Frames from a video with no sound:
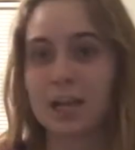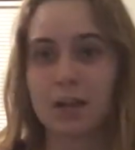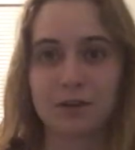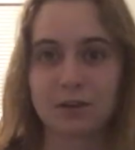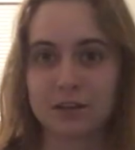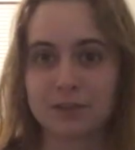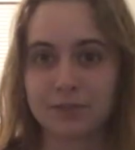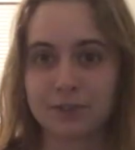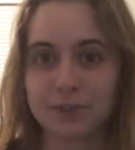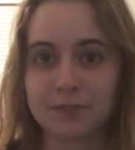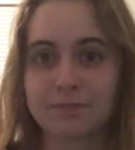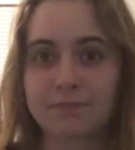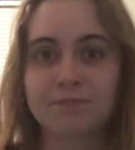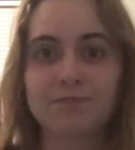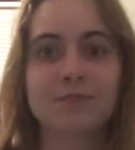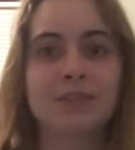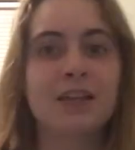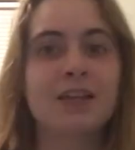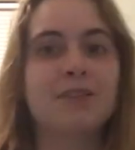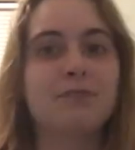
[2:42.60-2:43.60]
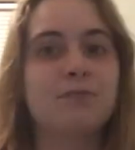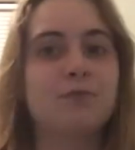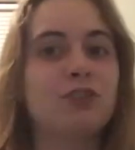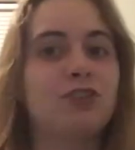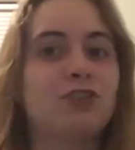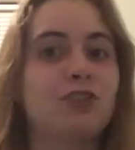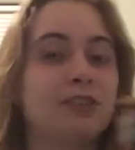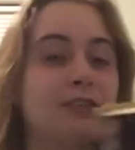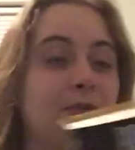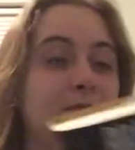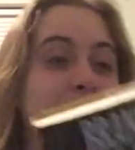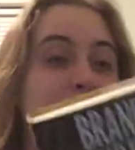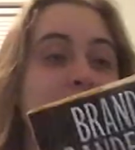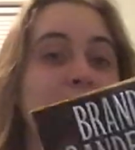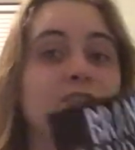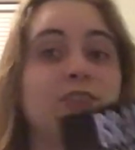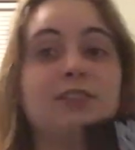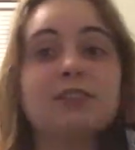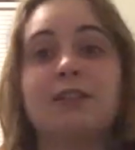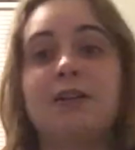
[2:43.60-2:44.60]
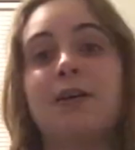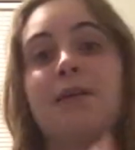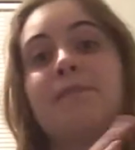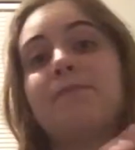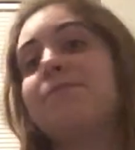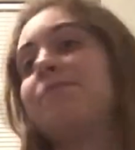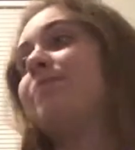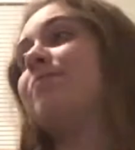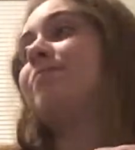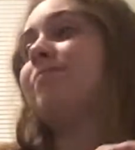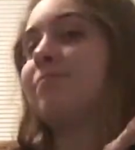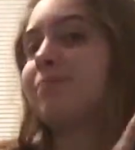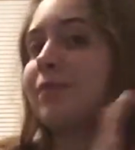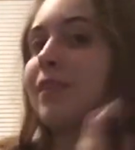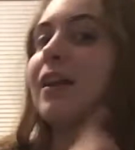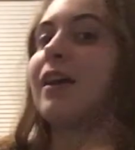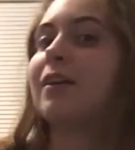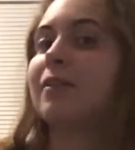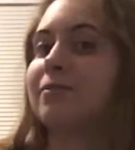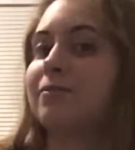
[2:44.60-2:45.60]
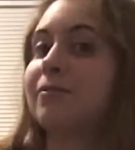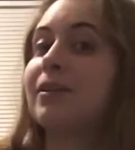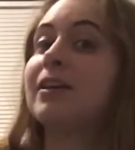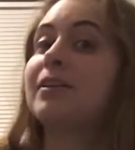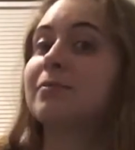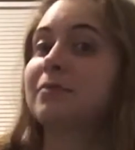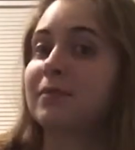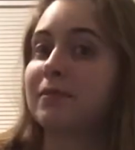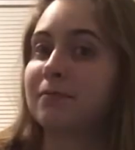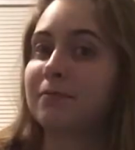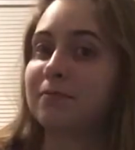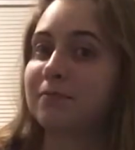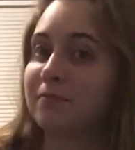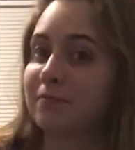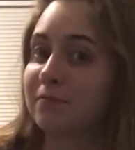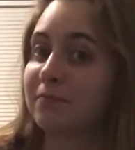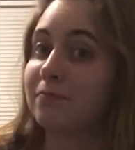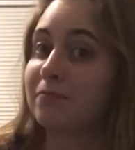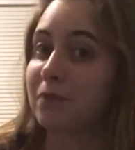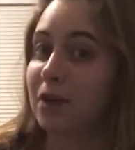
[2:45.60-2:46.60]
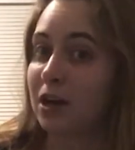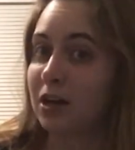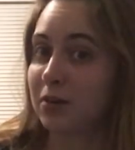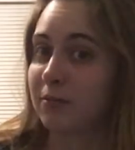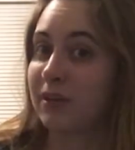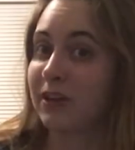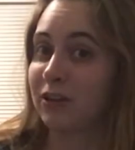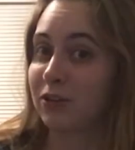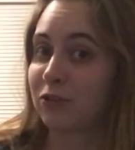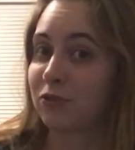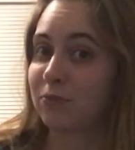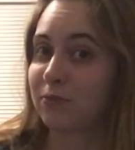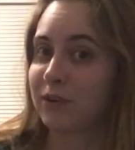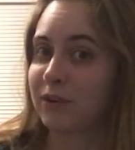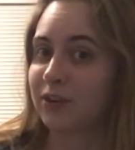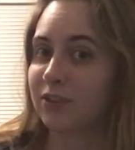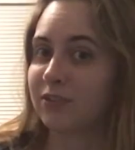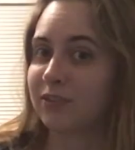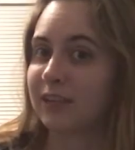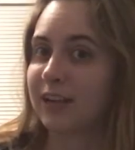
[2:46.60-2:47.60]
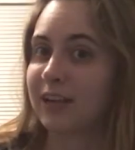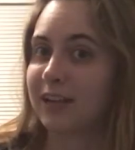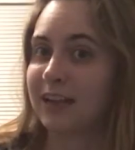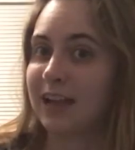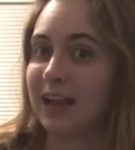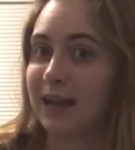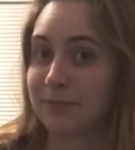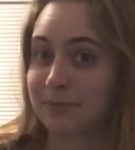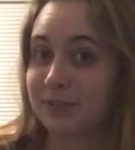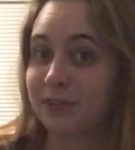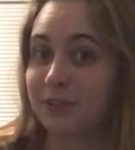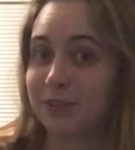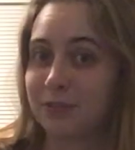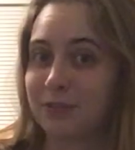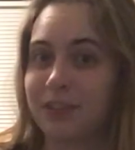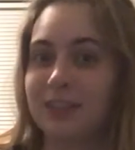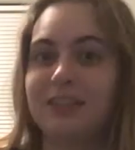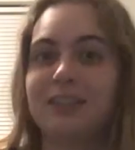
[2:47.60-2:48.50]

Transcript: ever, which is a fun part about Oathbringer that I absolutely